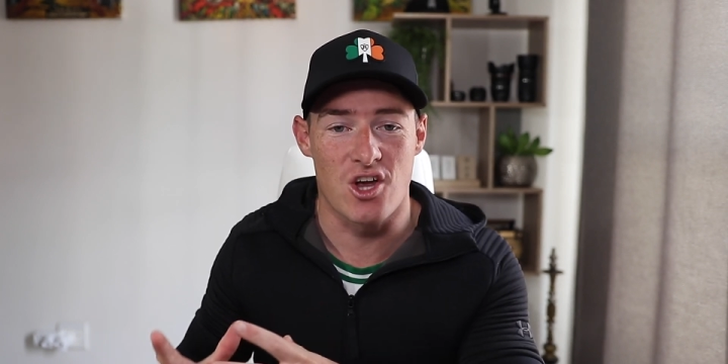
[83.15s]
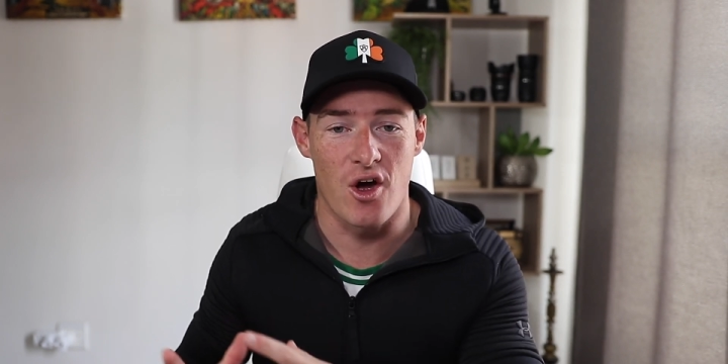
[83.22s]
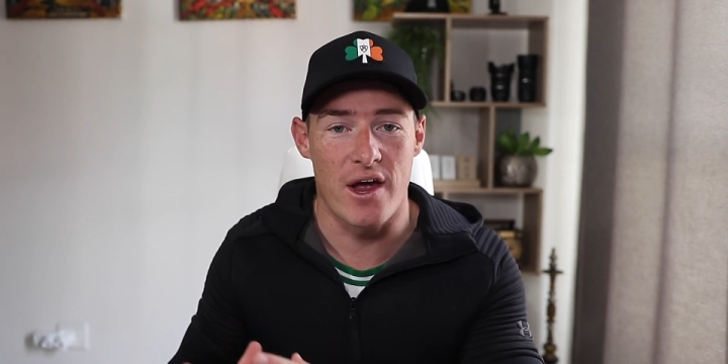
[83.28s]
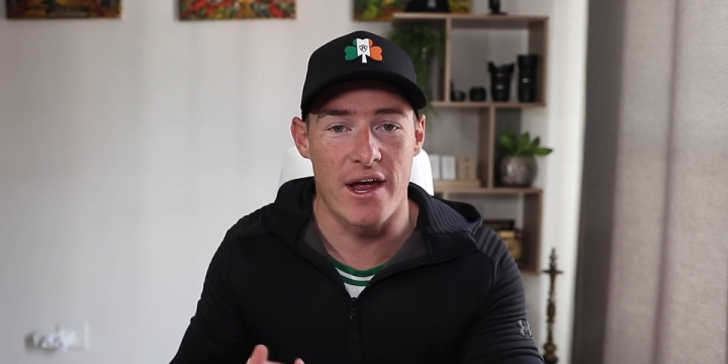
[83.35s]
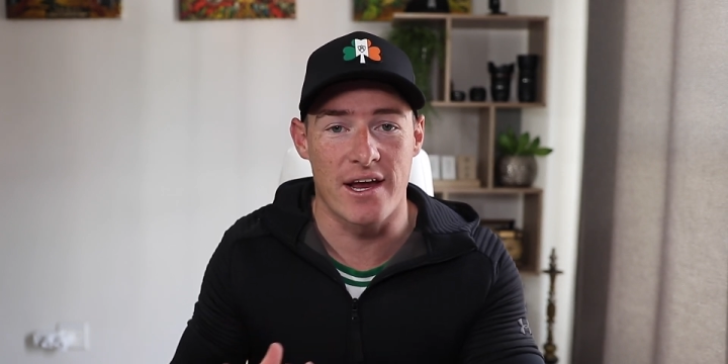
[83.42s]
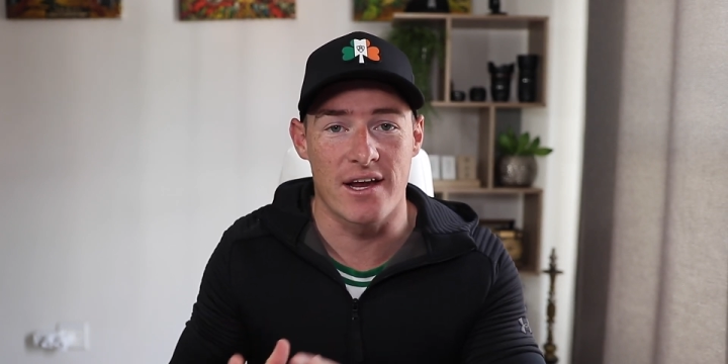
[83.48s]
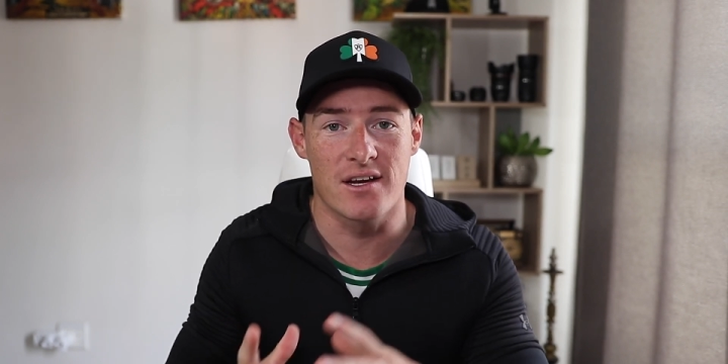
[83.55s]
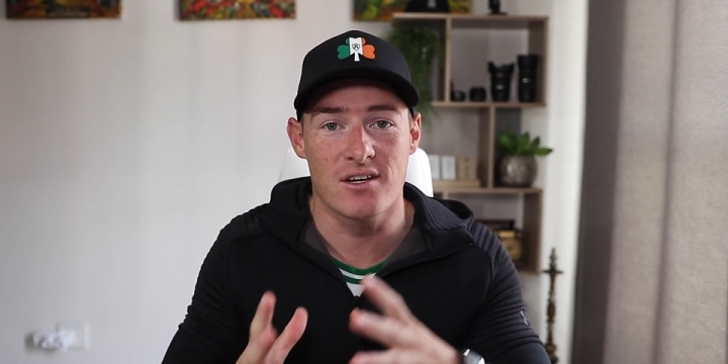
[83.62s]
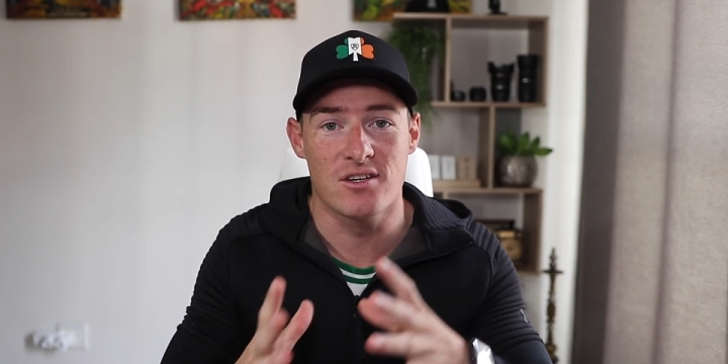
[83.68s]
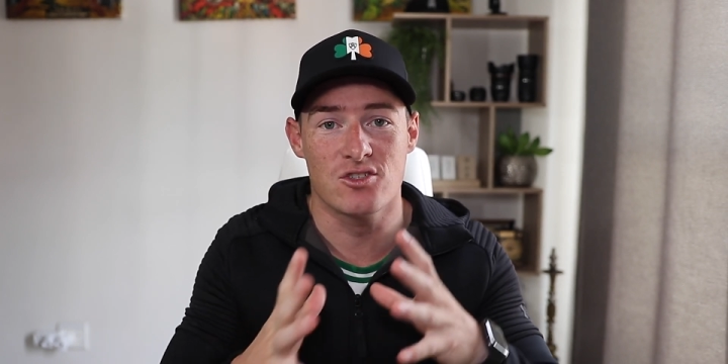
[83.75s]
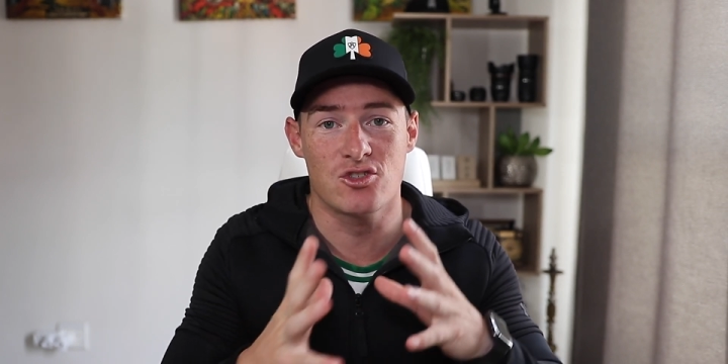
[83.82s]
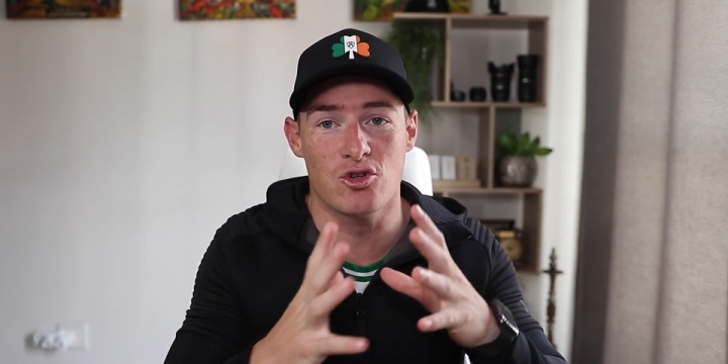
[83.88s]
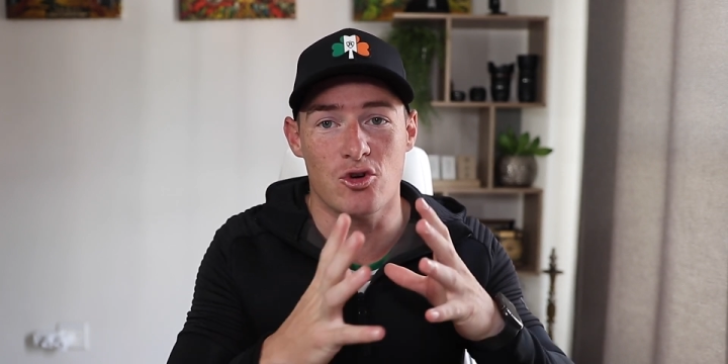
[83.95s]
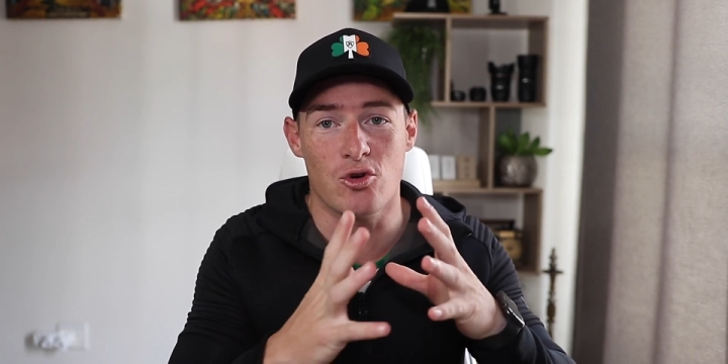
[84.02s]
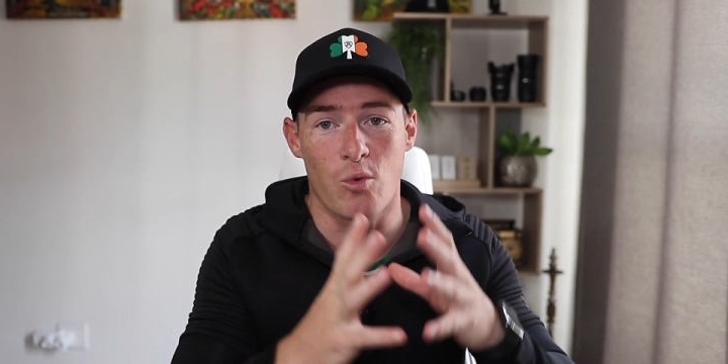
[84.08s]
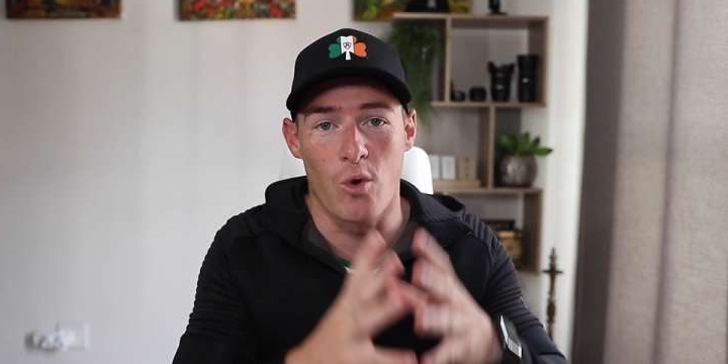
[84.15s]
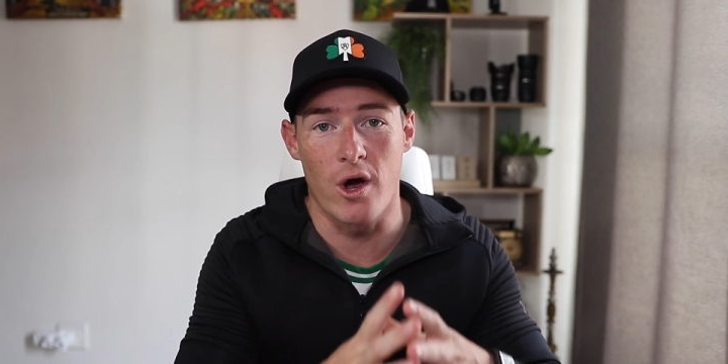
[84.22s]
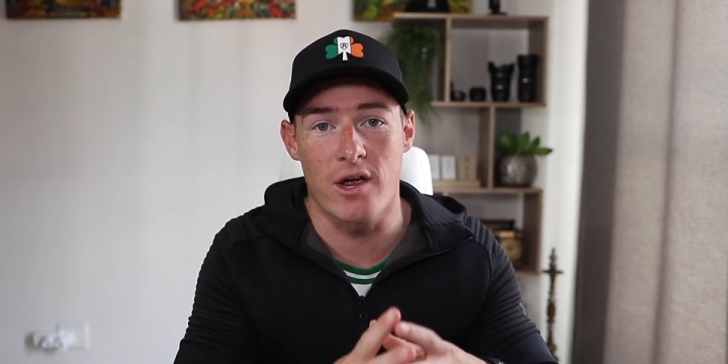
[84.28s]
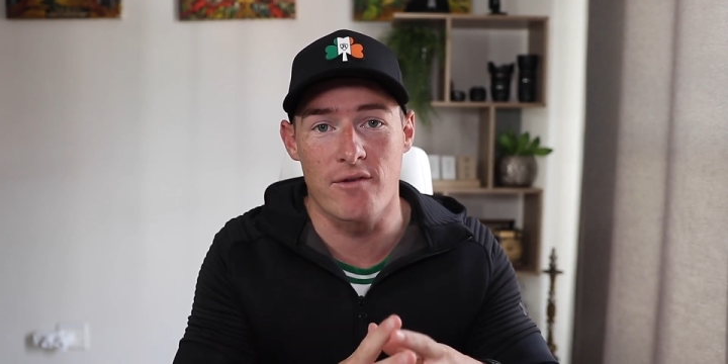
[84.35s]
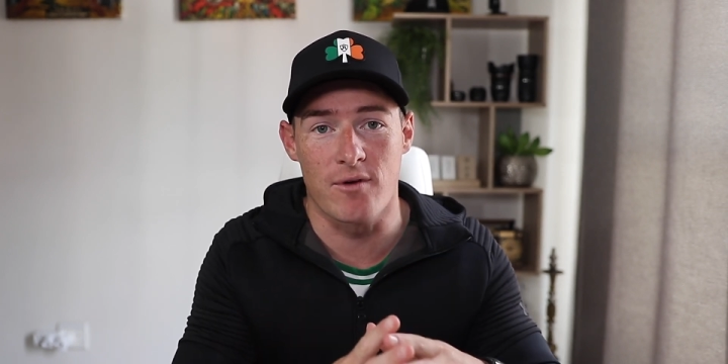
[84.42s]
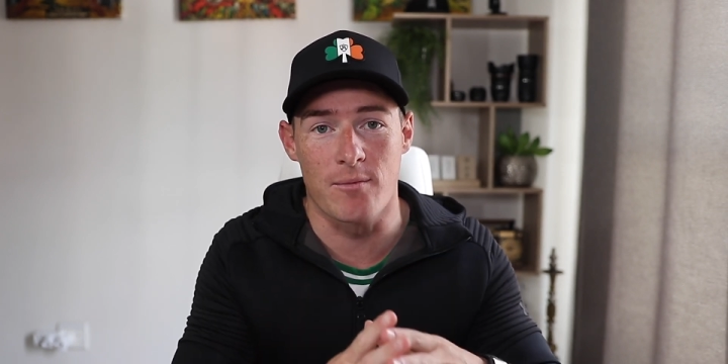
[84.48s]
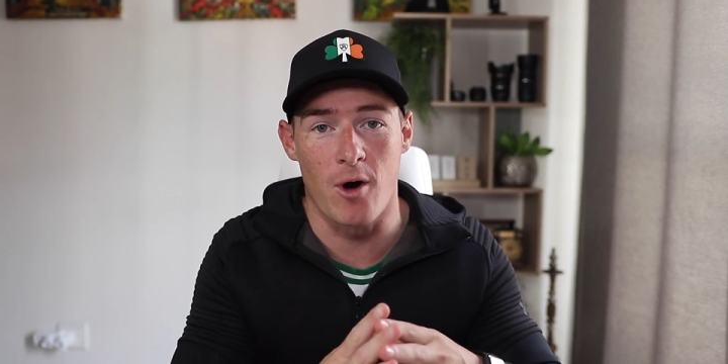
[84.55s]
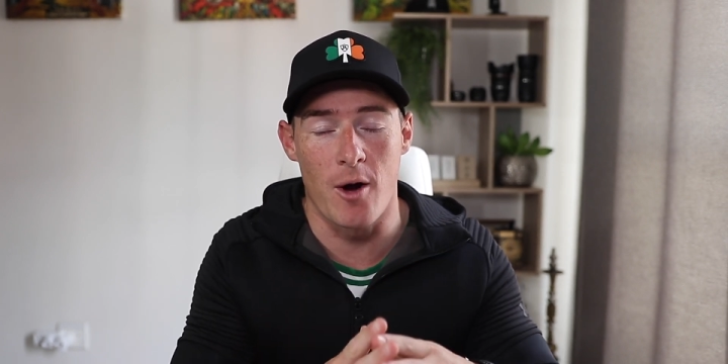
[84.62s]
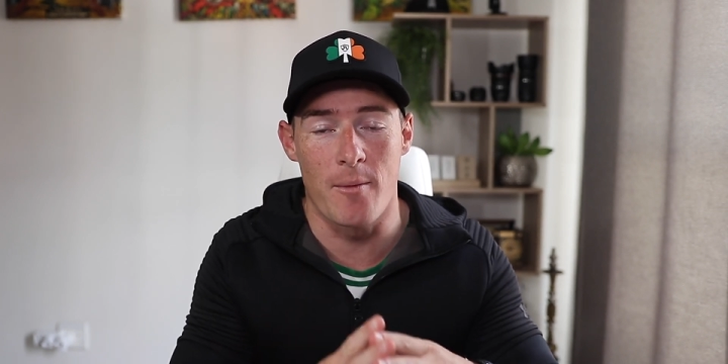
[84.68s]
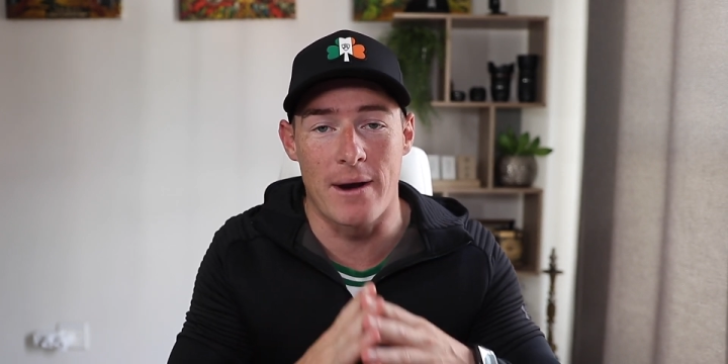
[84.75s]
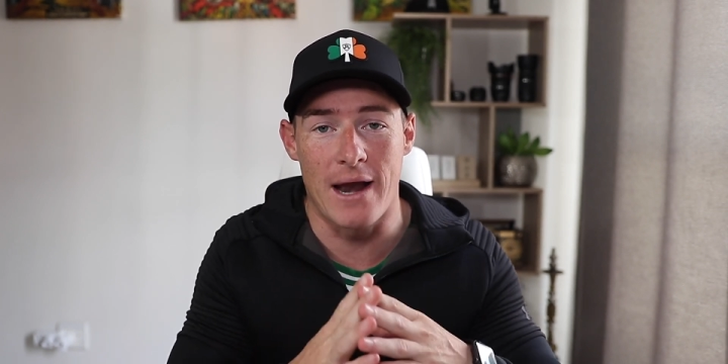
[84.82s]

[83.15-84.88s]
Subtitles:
going to working from home,